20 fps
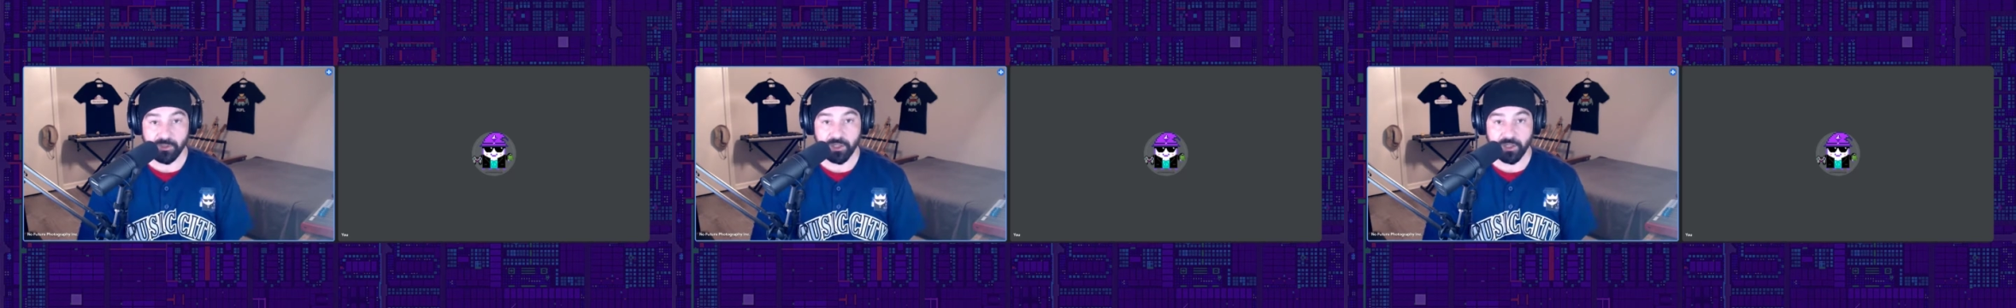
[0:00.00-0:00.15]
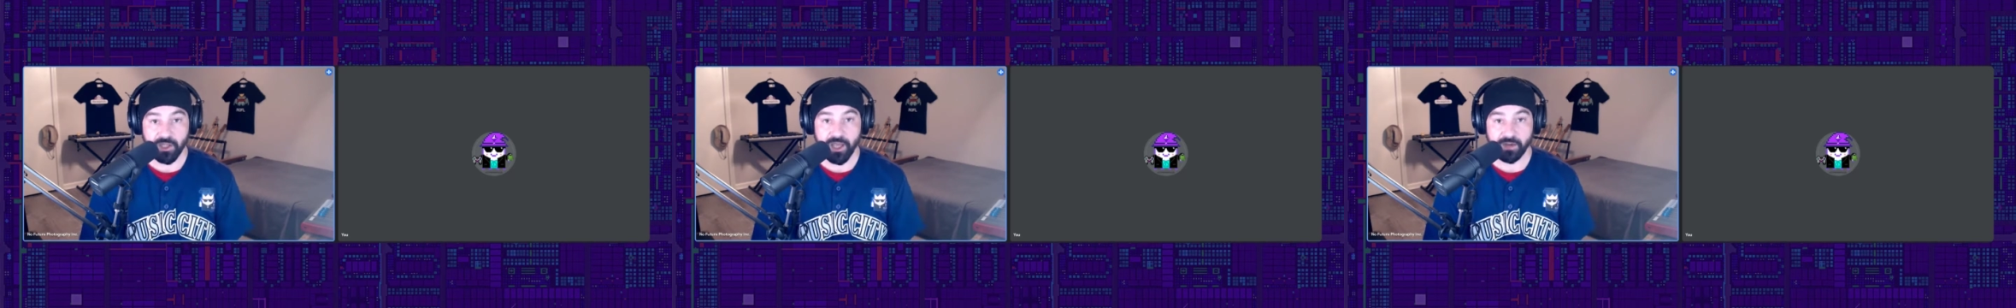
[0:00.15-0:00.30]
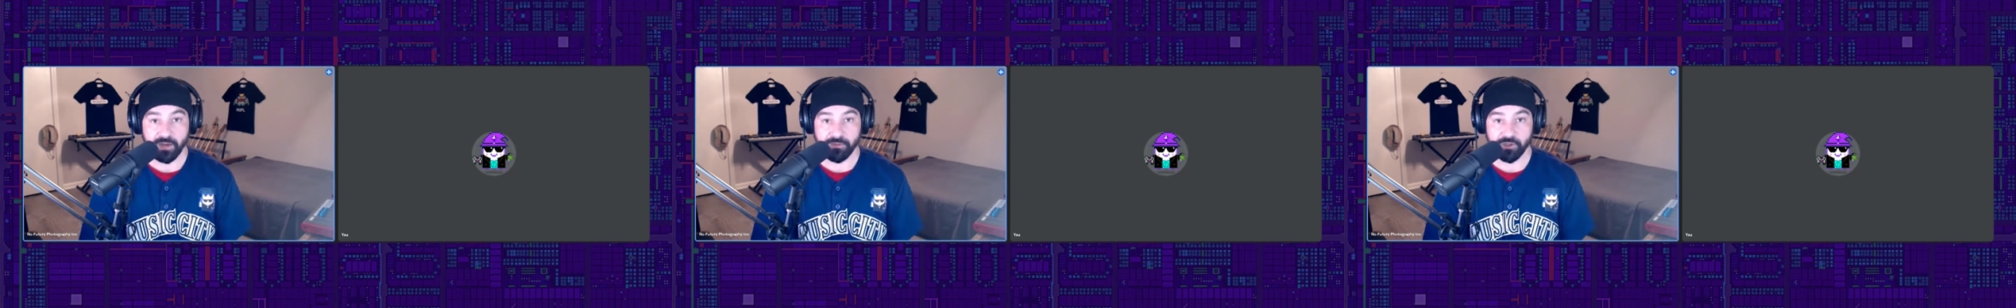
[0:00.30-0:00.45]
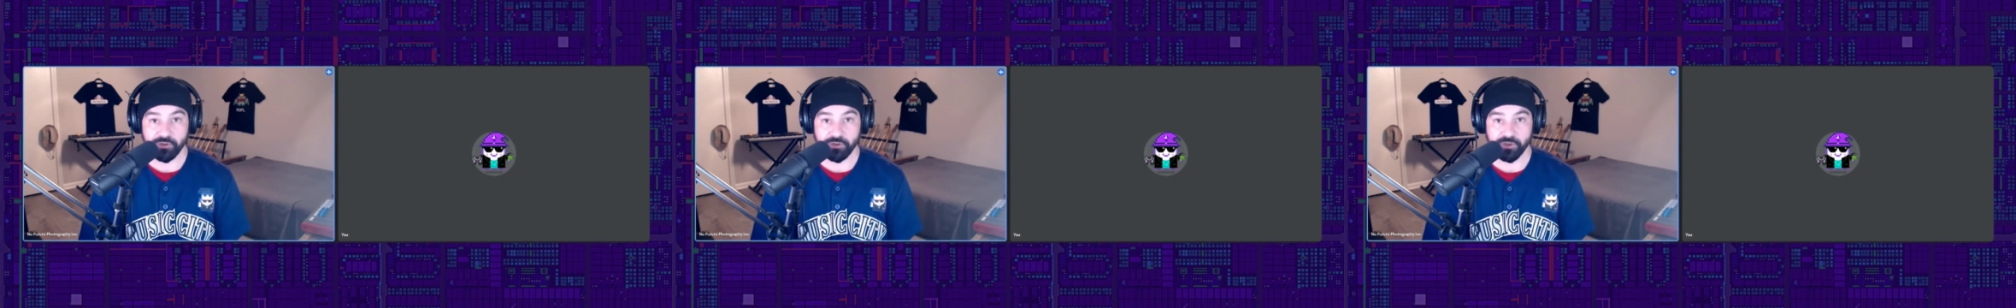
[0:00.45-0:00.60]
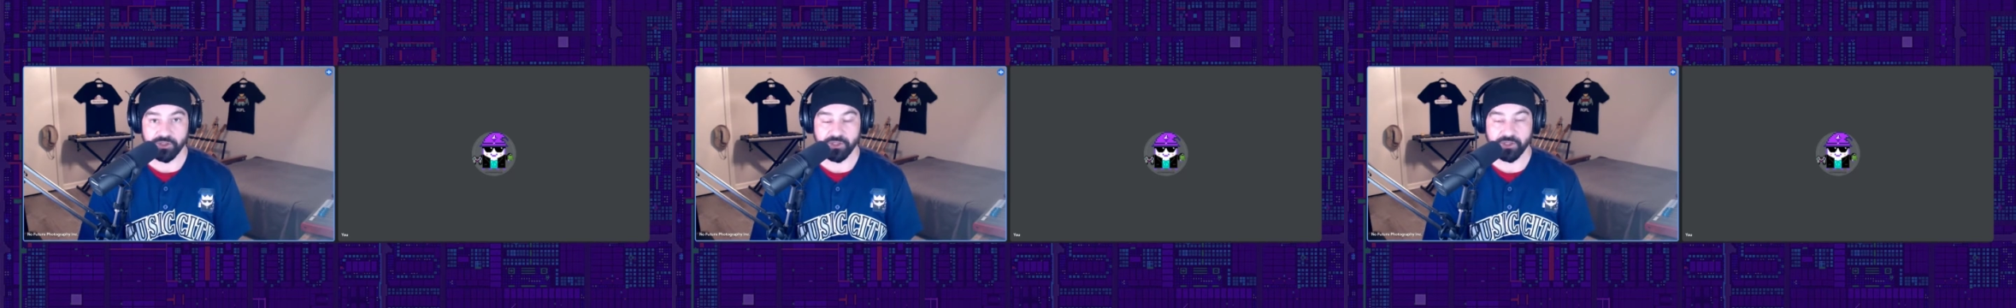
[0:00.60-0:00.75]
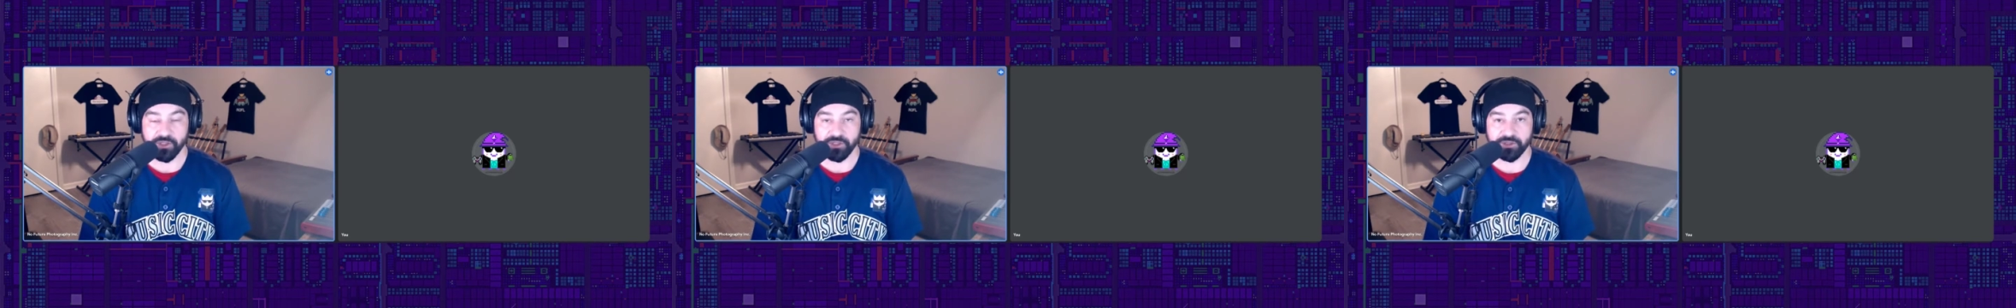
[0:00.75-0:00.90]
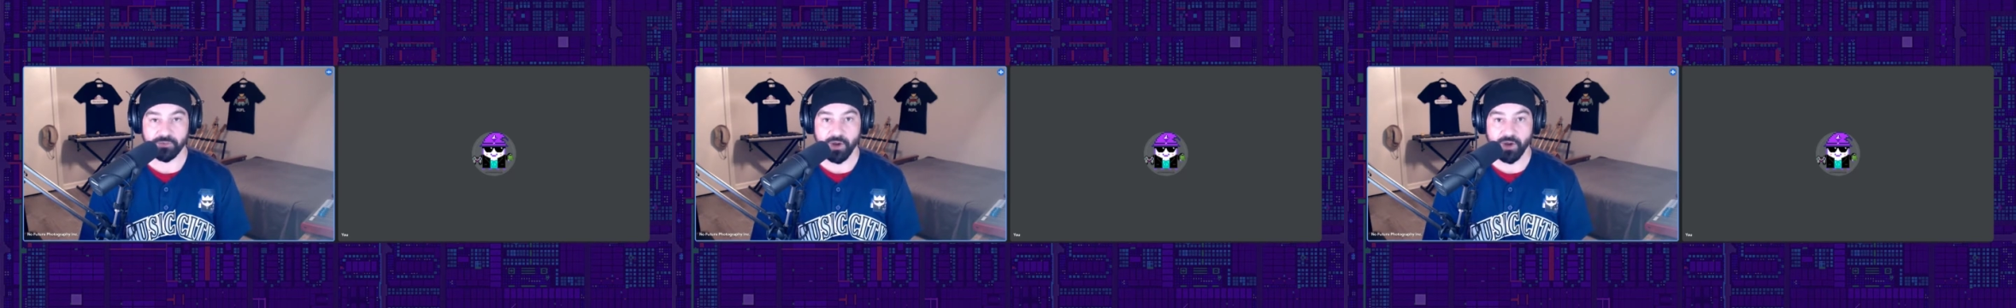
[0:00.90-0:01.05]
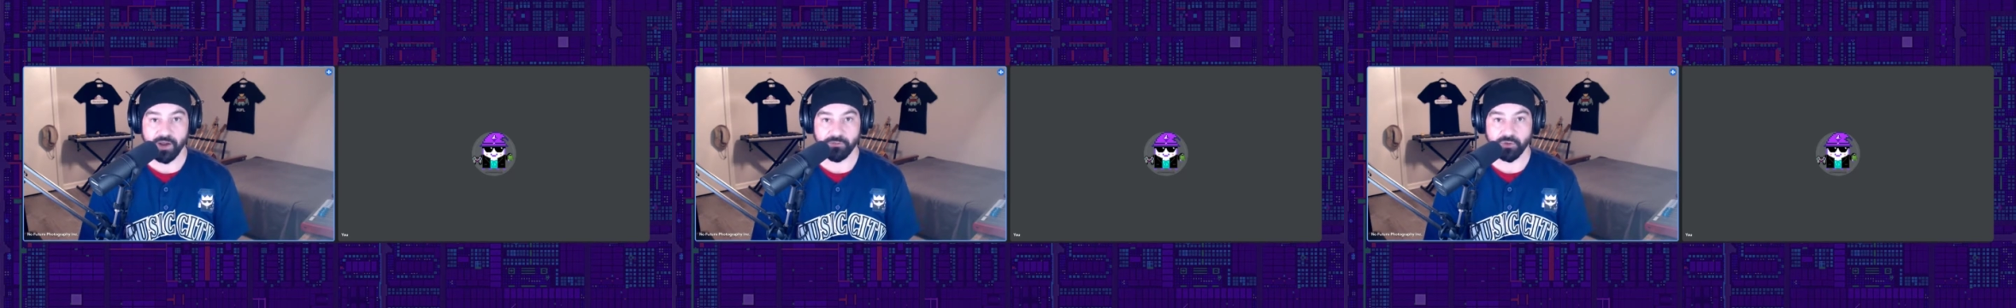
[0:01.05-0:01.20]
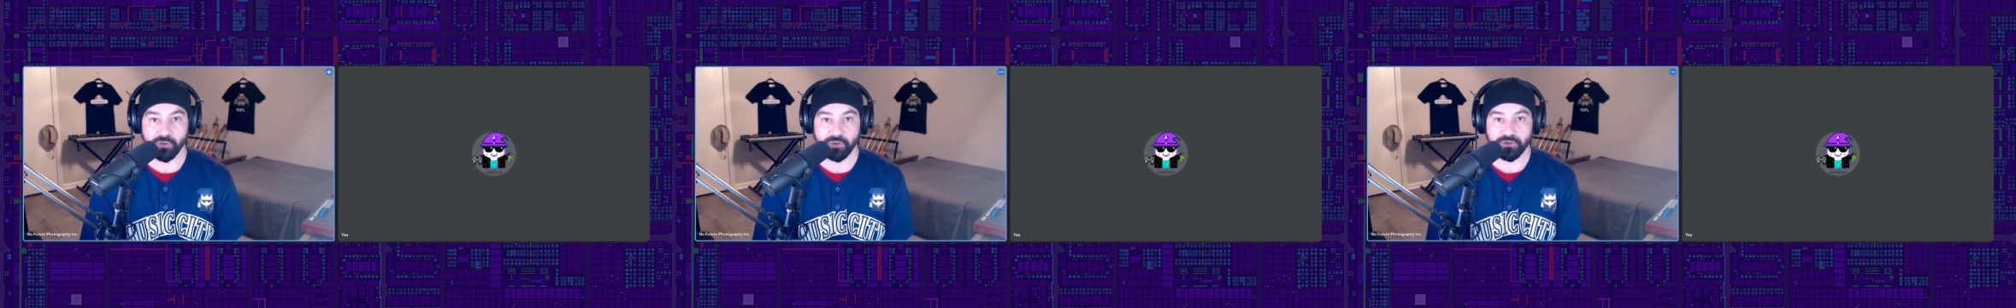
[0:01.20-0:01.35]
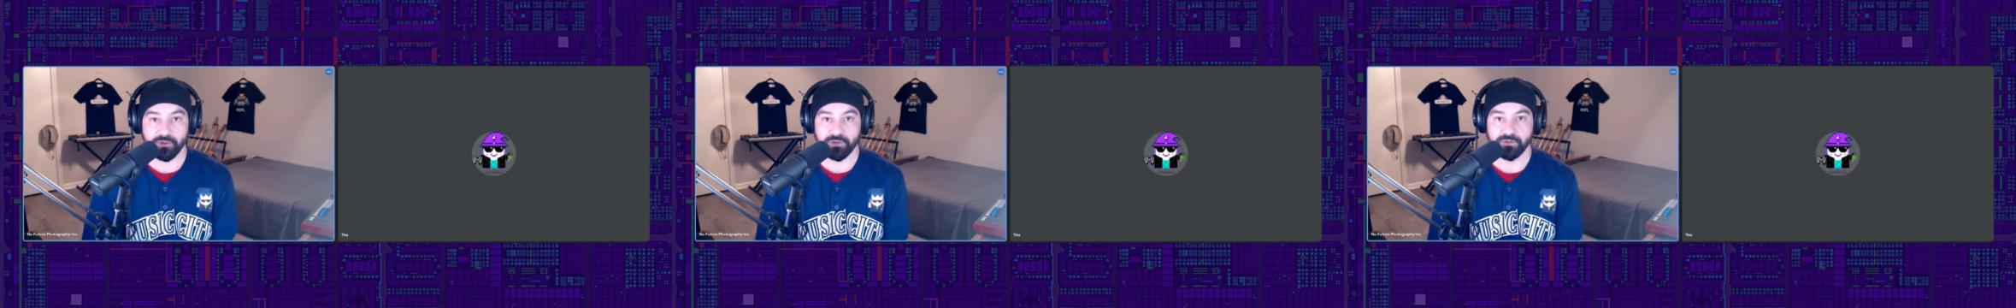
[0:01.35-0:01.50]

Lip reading: lot of interest in this raffle.